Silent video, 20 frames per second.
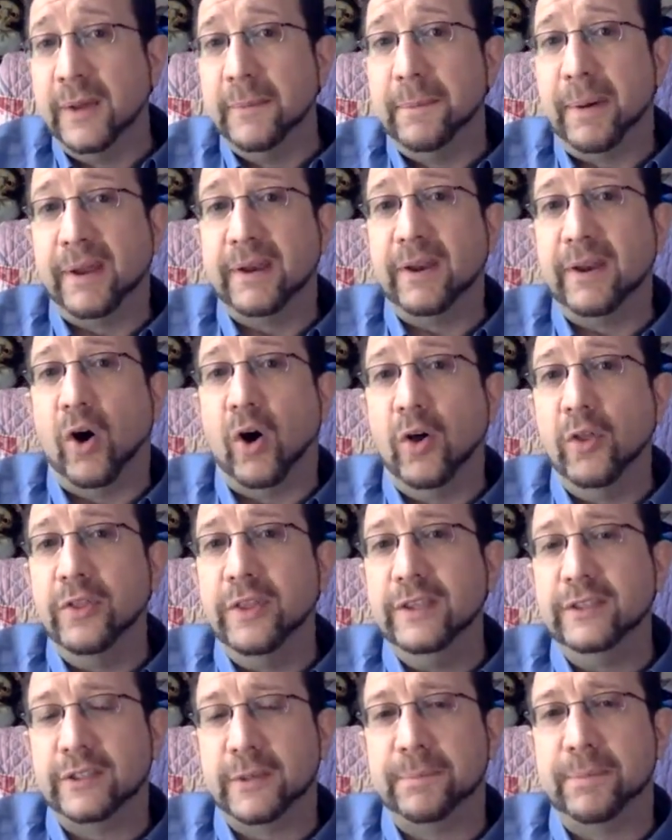But all
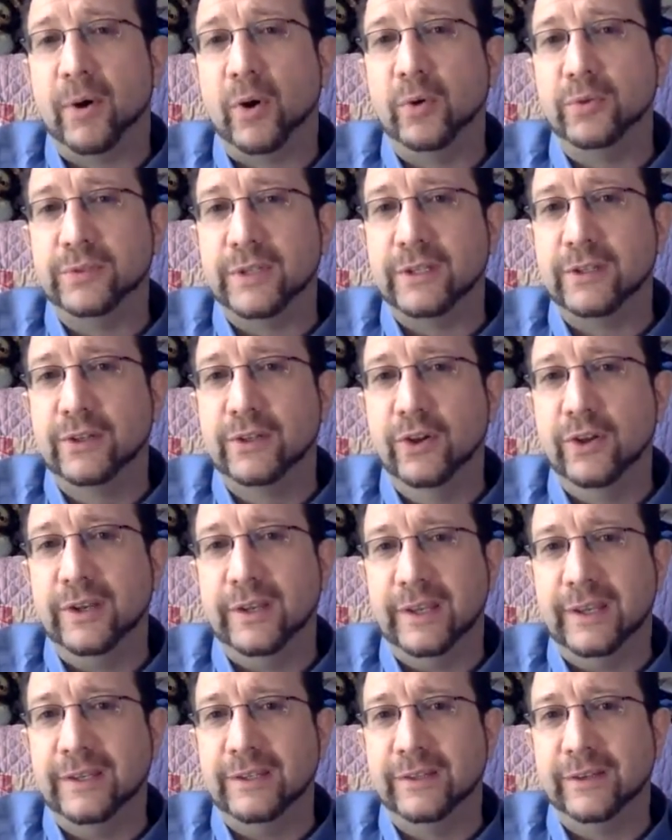these supposed
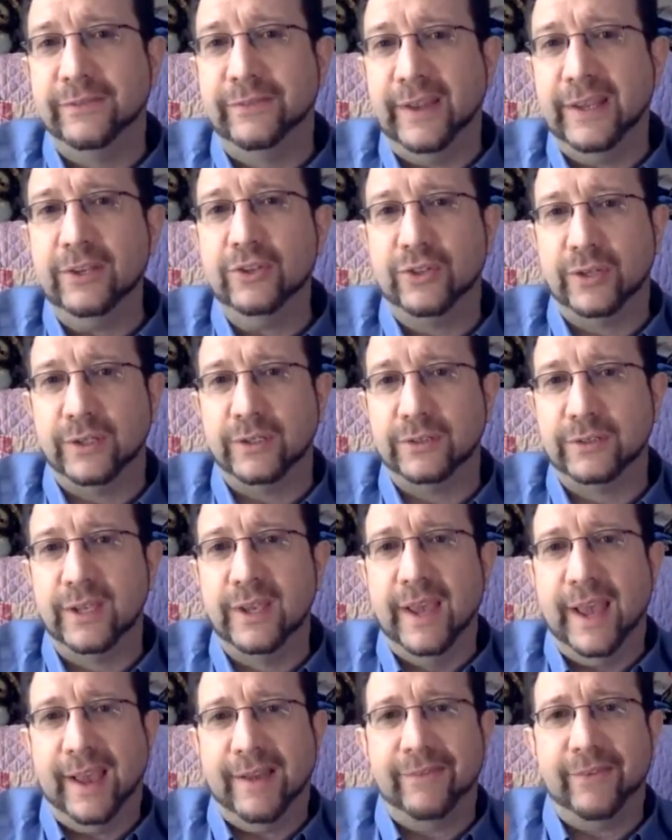good interventions
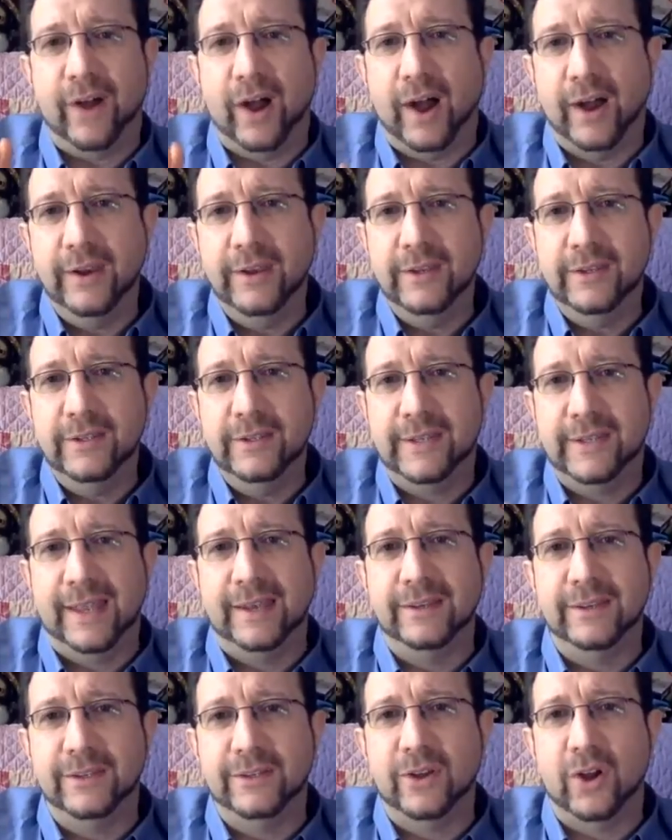have
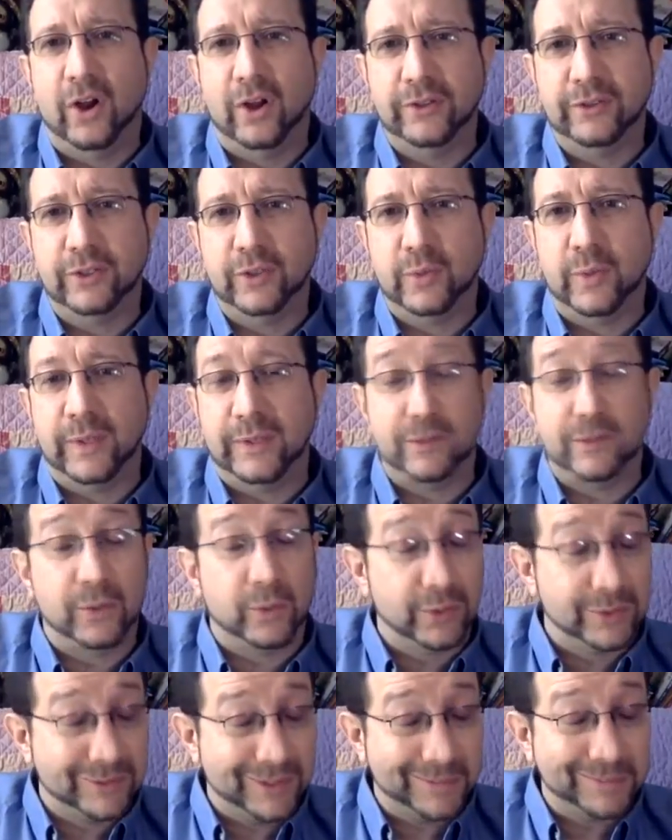unintended consequences,
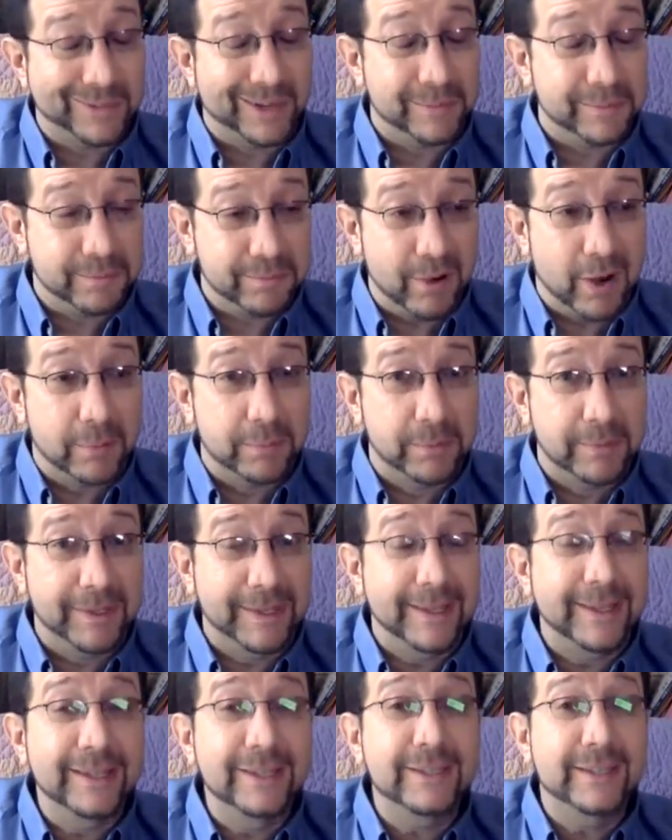or sometimes probably
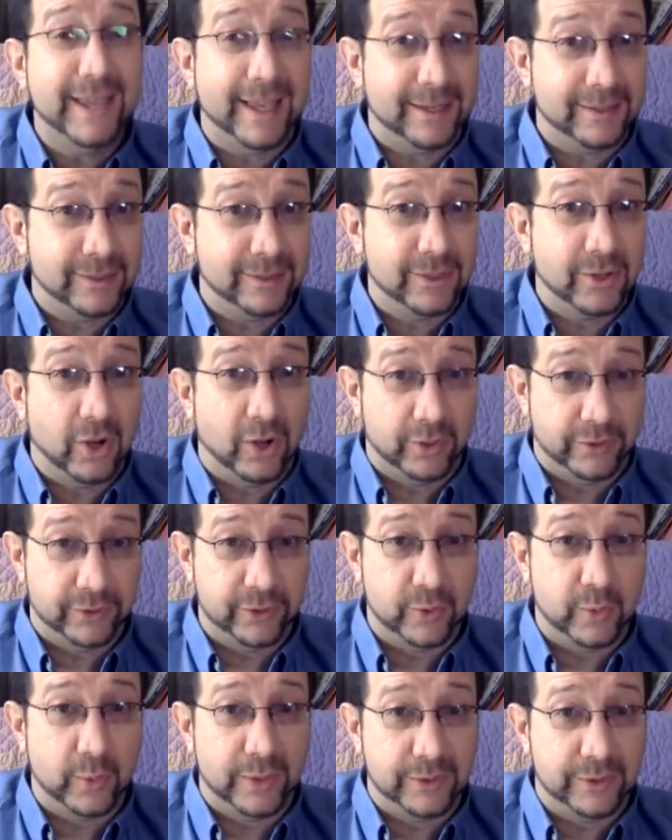intended
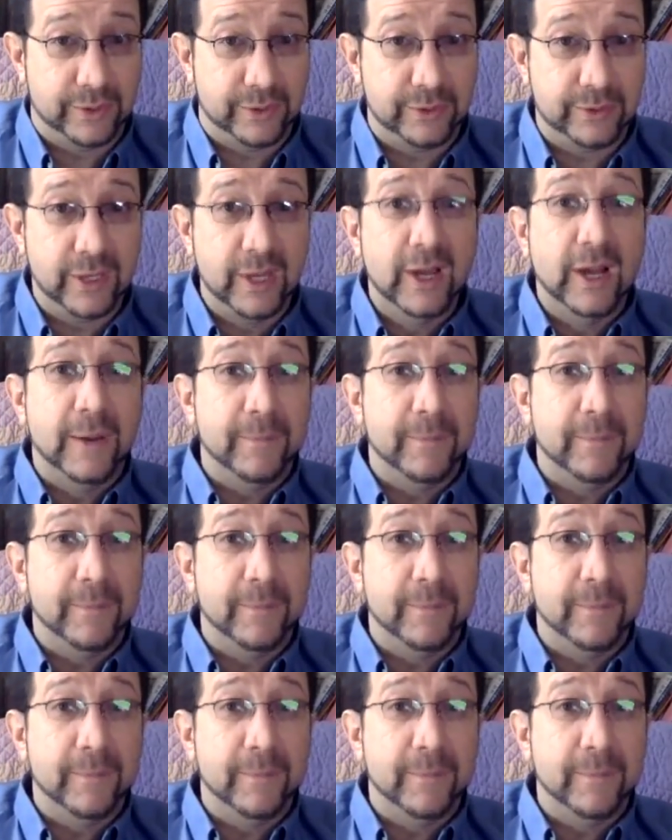consequences.